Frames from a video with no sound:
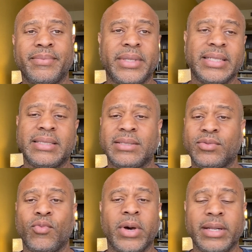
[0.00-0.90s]
This is
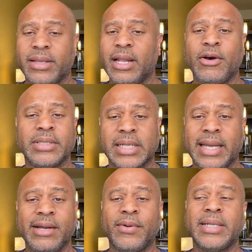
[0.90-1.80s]
one of the lowest
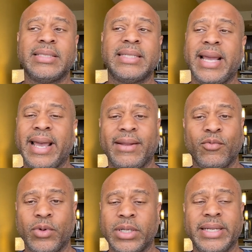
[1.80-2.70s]
cutting ones
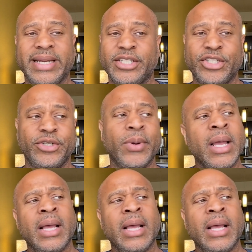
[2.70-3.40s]
and will get you,